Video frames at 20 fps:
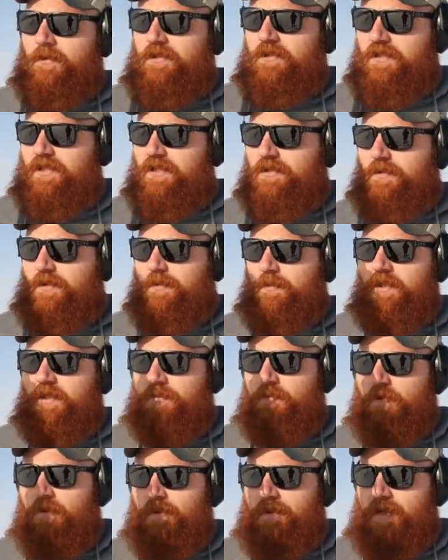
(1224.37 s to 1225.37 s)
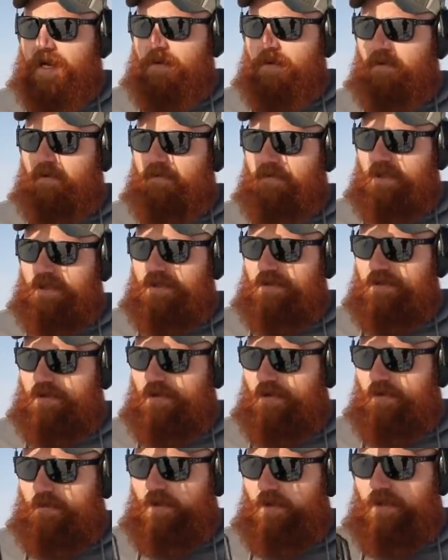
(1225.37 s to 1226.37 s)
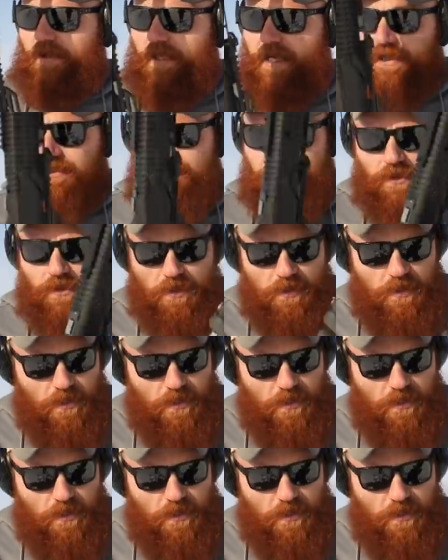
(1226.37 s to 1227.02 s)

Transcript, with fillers: whereas this was much more reliable for considerably less.